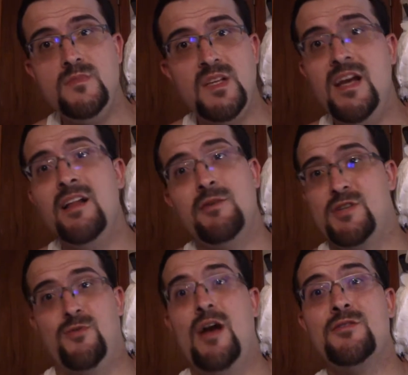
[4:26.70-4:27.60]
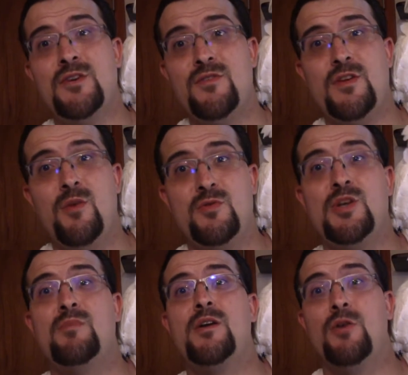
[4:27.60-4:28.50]
Hell, there was a crowd surfer that almost
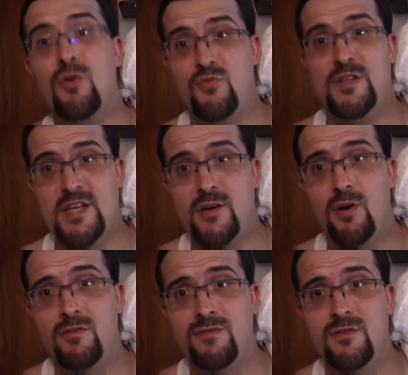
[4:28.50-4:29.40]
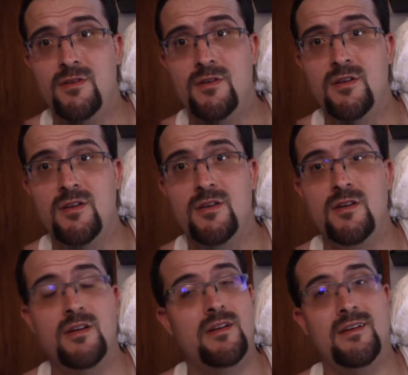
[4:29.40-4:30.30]
took my girlfriend's head off.
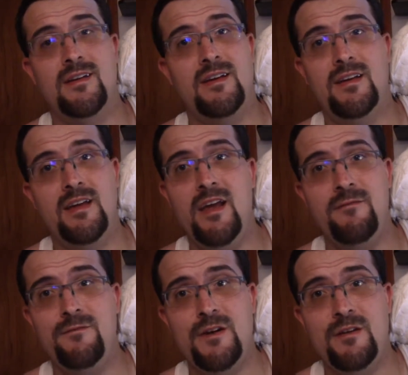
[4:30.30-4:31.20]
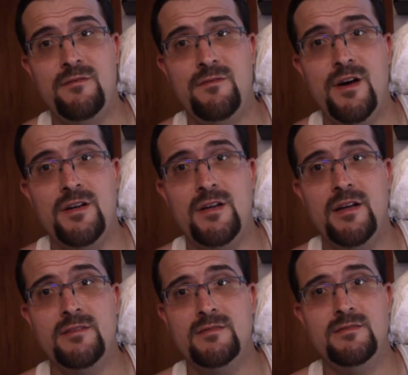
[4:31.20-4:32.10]
It ain't fucking fun,
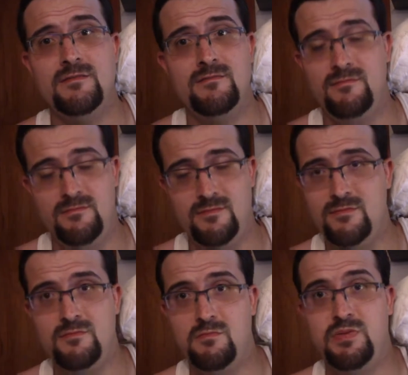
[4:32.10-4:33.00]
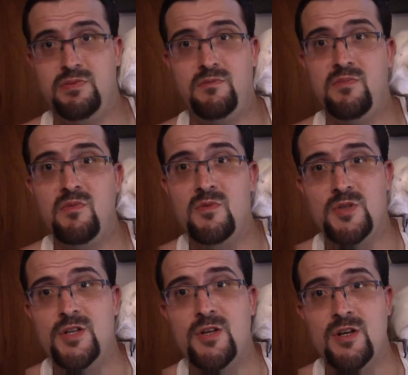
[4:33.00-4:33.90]
and pff,
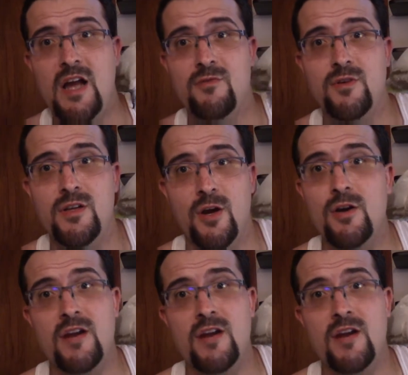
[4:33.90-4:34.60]
she could have gotten really hurt.